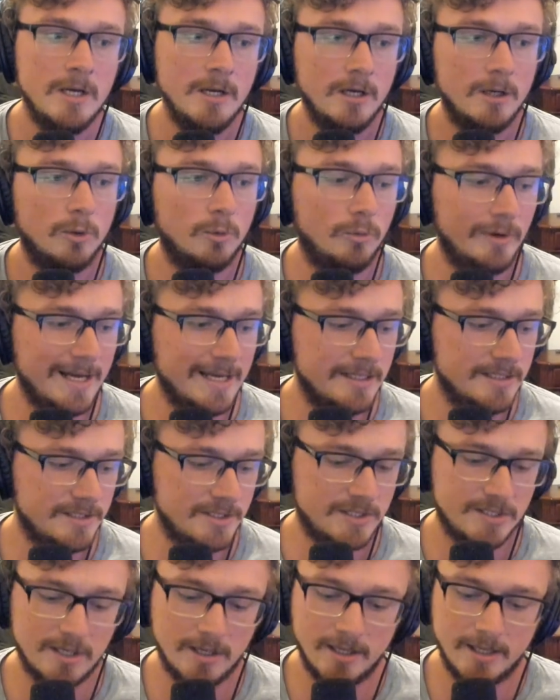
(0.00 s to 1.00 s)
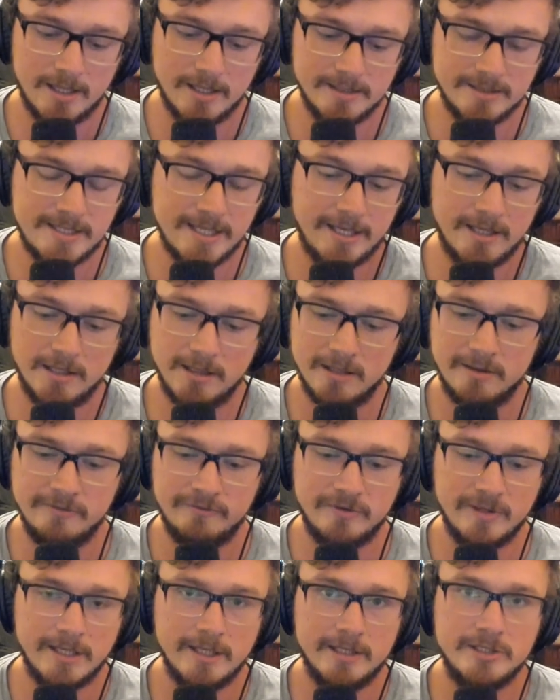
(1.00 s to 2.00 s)
Ren's tale
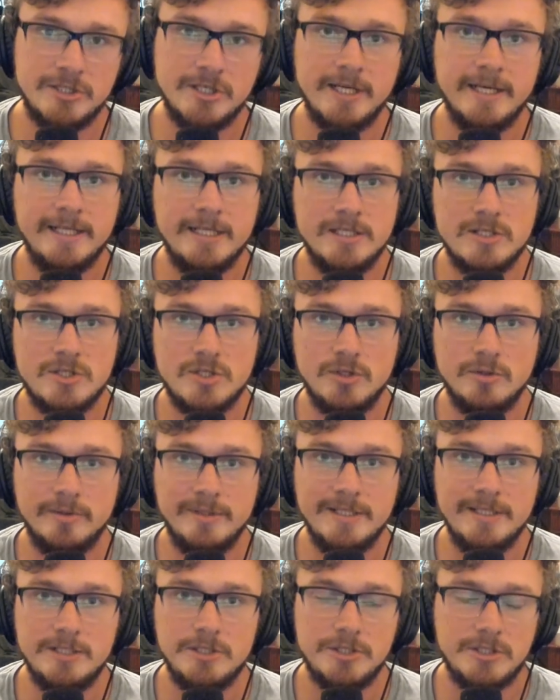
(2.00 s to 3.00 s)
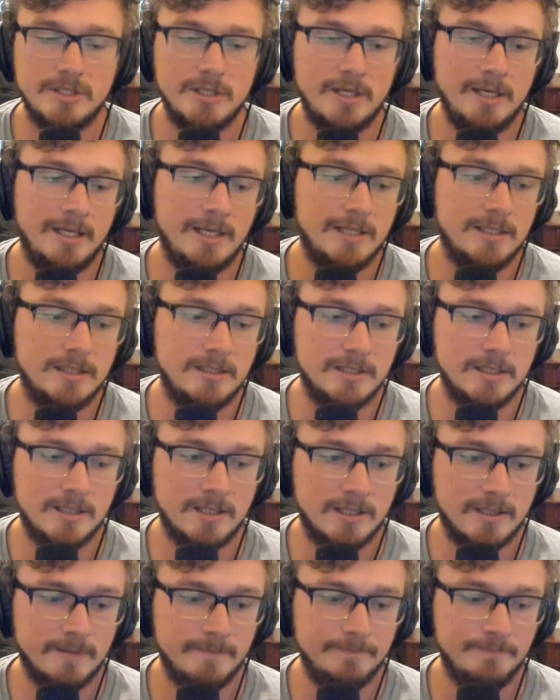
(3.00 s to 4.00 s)
of Jenny and Screech,
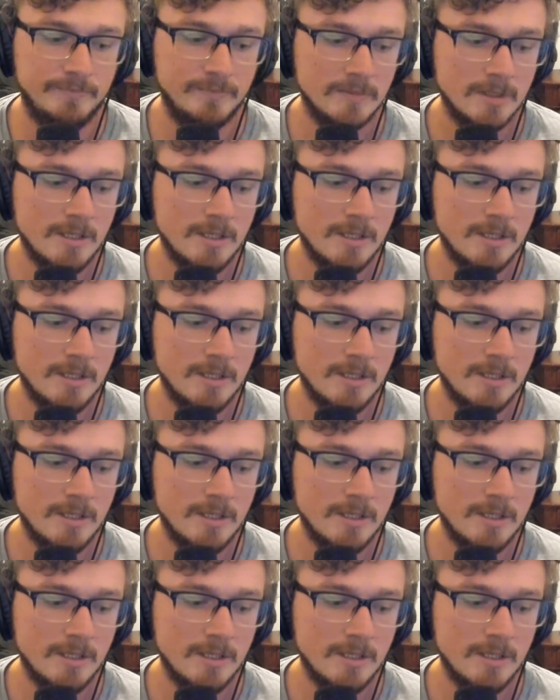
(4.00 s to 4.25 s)
and